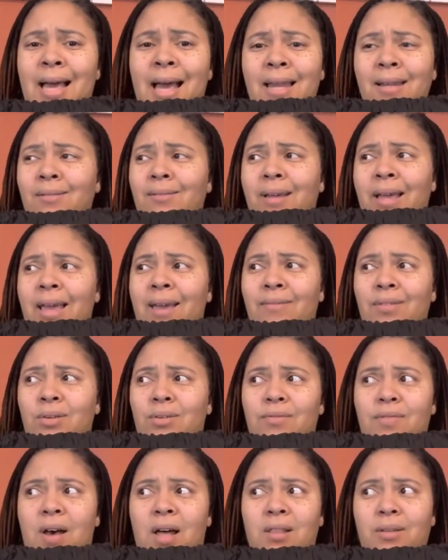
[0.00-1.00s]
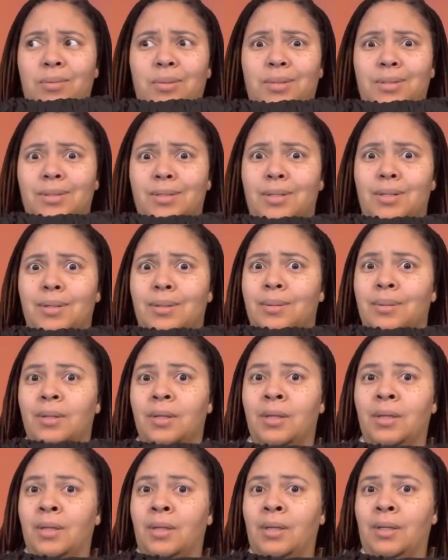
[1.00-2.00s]
I don't have no followers, so
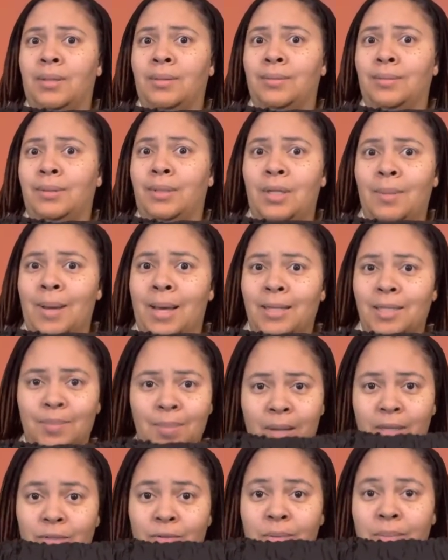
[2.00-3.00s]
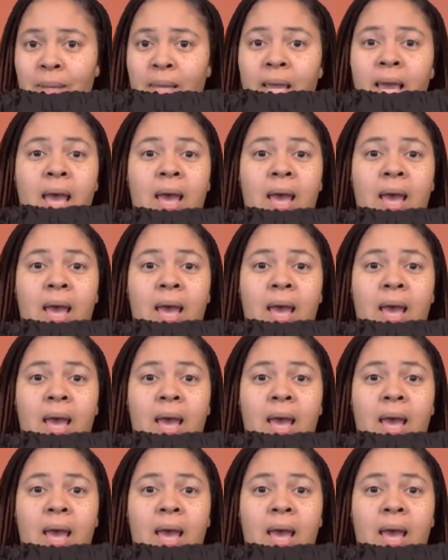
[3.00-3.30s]
ain't nobody sponsored me.